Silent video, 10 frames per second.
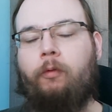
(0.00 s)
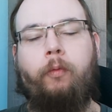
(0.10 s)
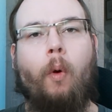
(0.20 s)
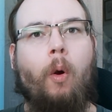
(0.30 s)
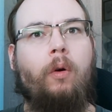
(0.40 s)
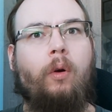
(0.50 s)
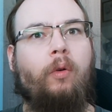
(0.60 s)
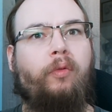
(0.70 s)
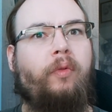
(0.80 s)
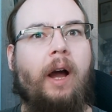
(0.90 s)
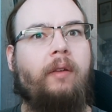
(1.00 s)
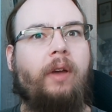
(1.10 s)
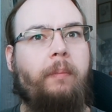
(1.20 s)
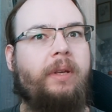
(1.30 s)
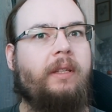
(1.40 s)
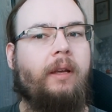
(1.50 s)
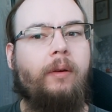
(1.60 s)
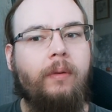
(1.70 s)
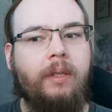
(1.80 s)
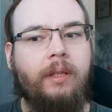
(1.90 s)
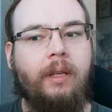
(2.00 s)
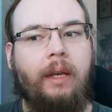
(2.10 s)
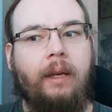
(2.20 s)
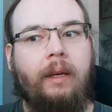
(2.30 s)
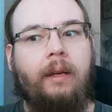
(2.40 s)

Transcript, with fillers: four or five episodes.